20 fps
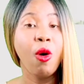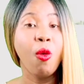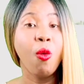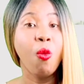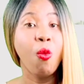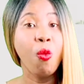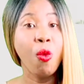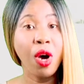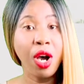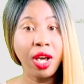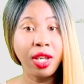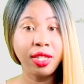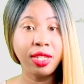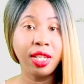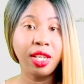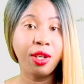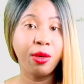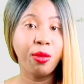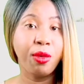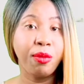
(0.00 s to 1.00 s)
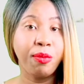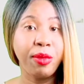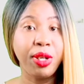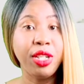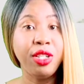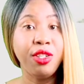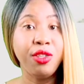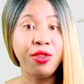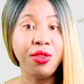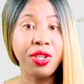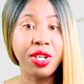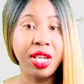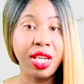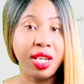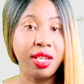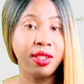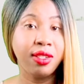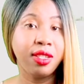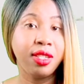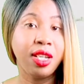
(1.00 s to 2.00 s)
what equipment you
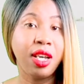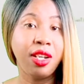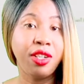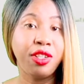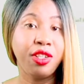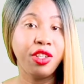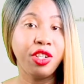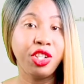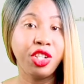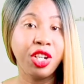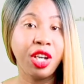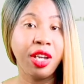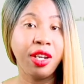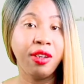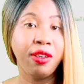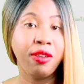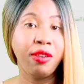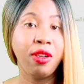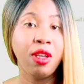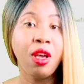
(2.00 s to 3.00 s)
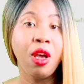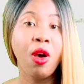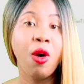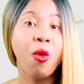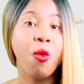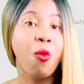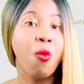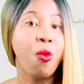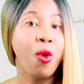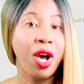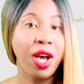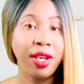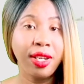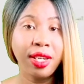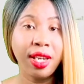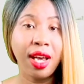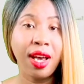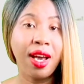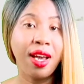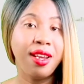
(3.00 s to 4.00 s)
need to start your channel,
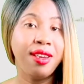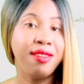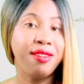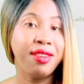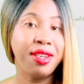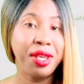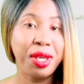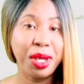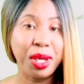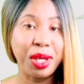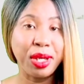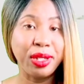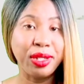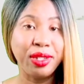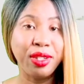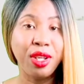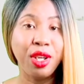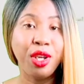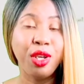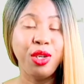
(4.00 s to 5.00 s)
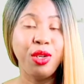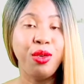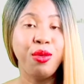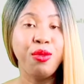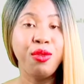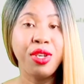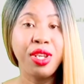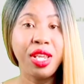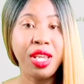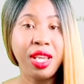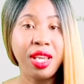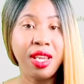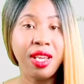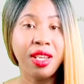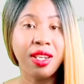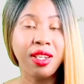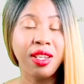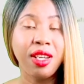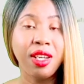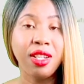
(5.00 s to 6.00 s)
what ideas you
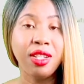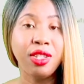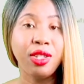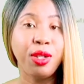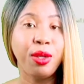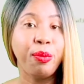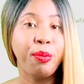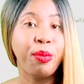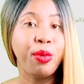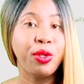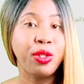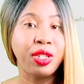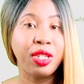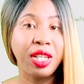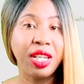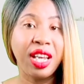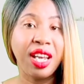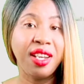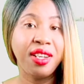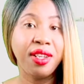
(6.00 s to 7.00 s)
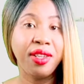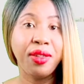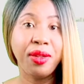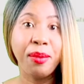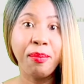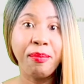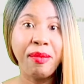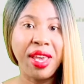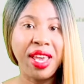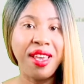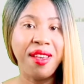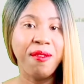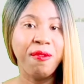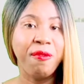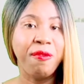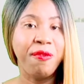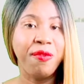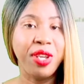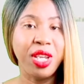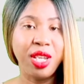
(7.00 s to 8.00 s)
need to put together to make
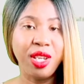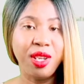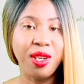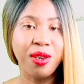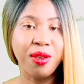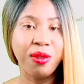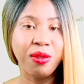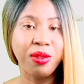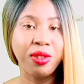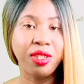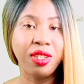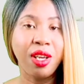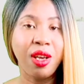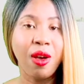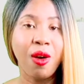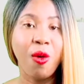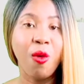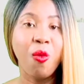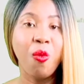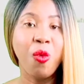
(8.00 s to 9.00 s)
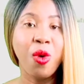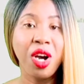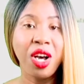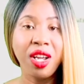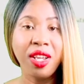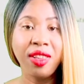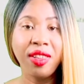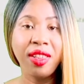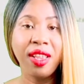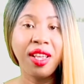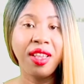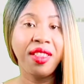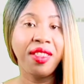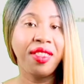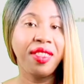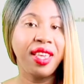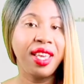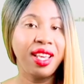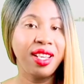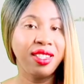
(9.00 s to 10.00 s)
videos, what
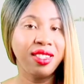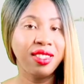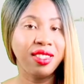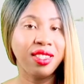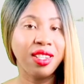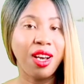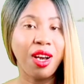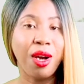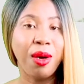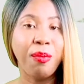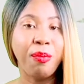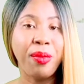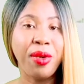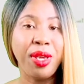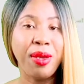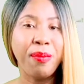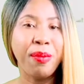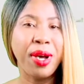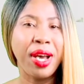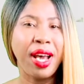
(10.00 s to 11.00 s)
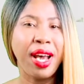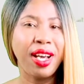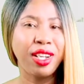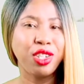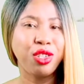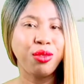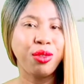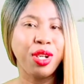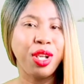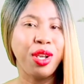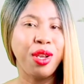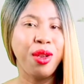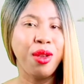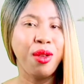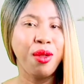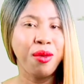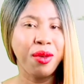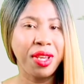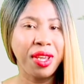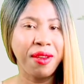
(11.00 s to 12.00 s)
things are people actually
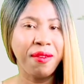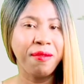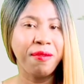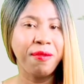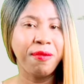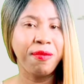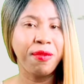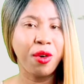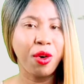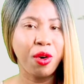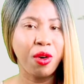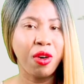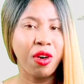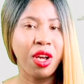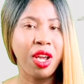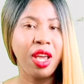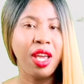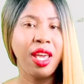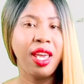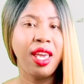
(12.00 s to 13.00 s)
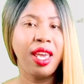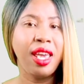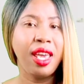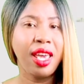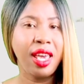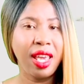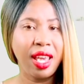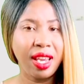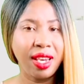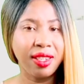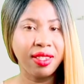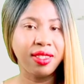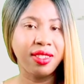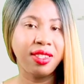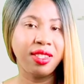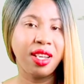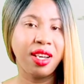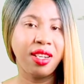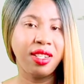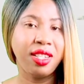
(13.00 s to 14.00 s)
looking for in
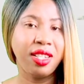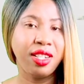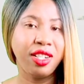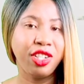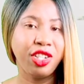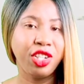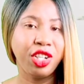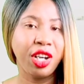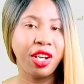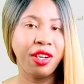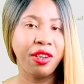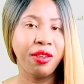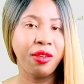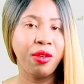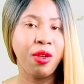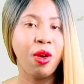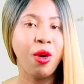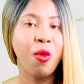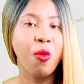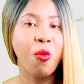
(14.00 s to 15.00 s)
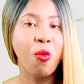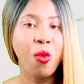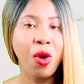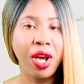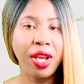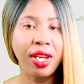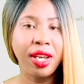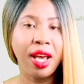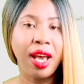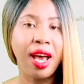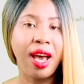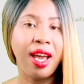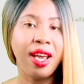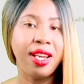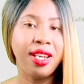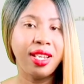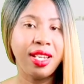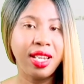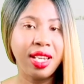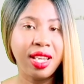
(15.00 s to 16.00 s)
starting a channel, what
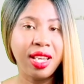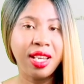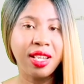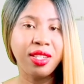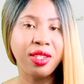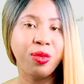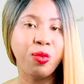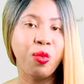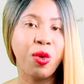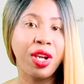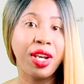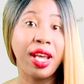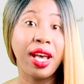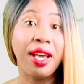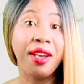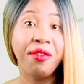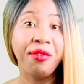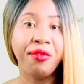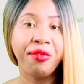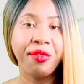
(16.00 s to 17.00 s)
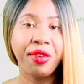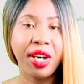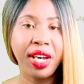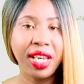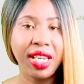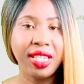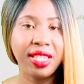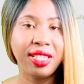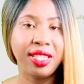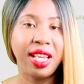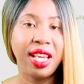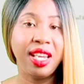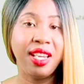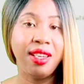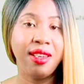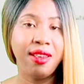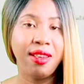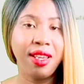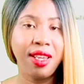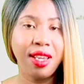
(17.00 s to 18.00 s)
ideas, what advice they
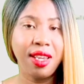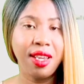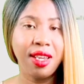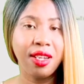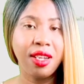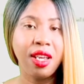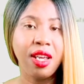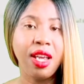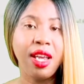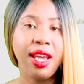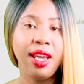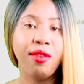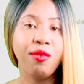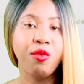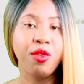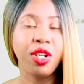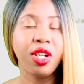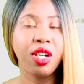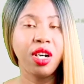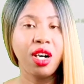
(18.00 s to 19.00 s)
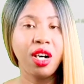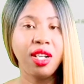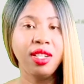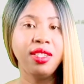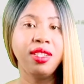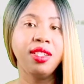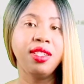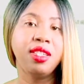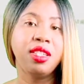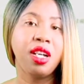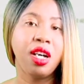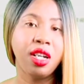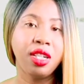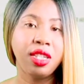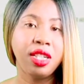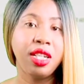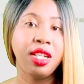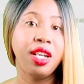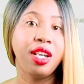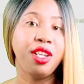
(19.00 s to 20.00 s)
need in regards to
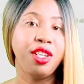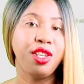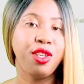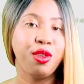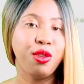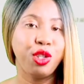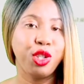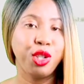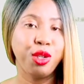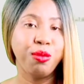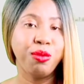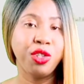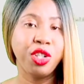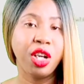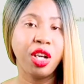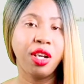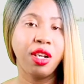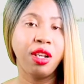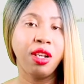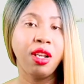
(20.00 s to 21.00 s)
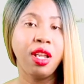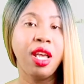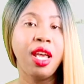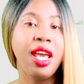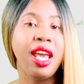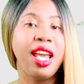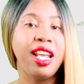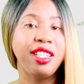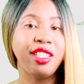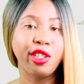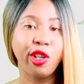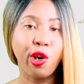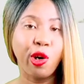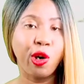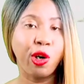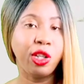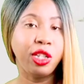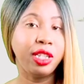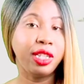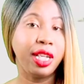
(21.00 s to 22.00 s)
starting a YouTube channel. It's
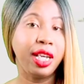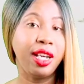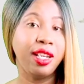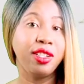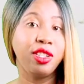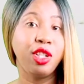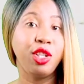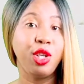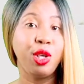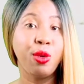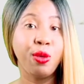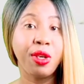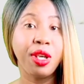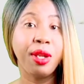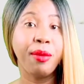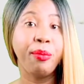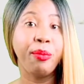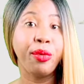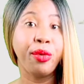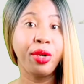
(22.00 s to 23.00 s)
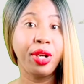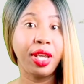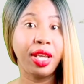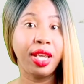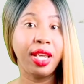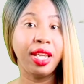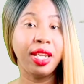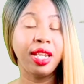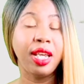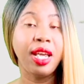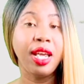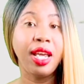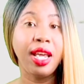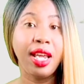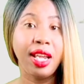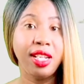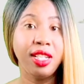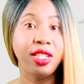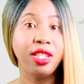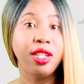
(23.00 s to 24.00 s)
all there so you can put it
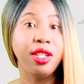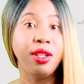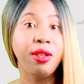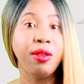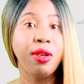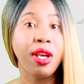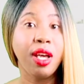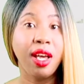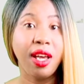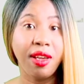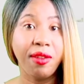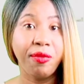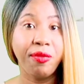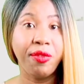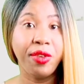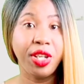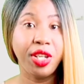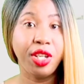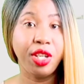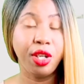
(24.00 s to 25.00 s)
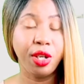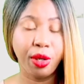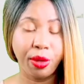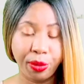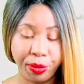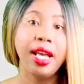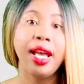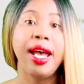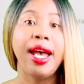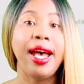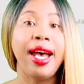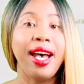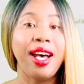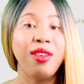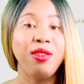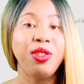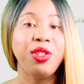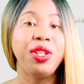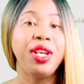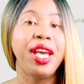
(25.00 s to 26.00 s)
into a video.
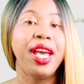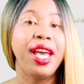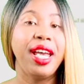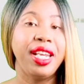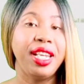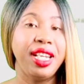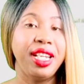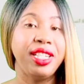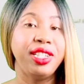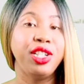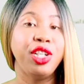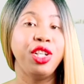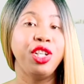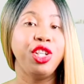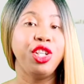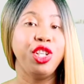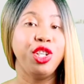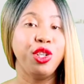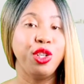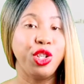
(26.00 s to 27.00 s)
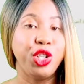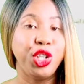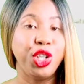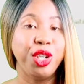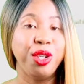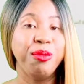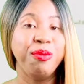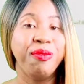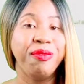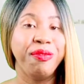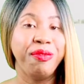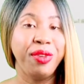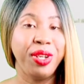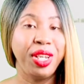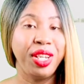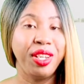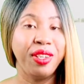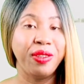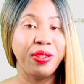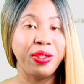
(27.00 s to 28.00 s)
How to edit YouTube
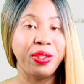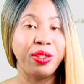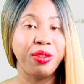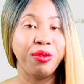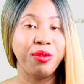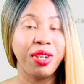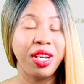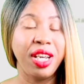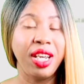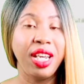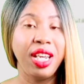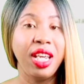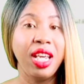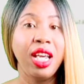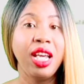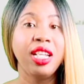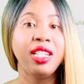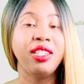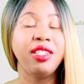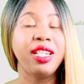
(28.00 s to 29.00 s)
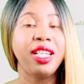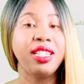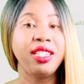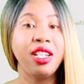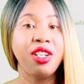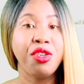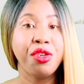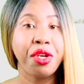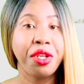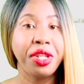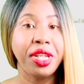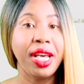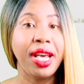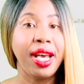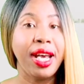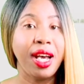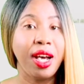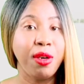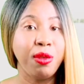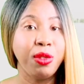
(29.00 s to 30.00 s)
videos, right? So that's another
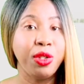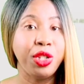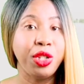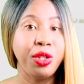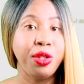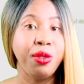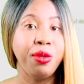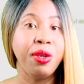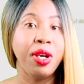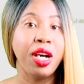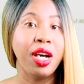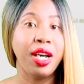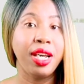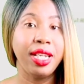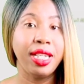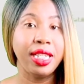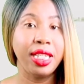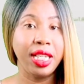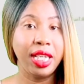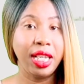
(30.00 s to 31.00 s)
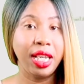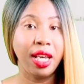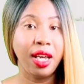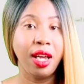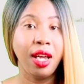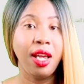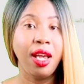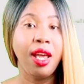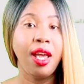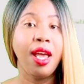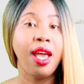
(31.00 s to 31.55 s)
how-to idea.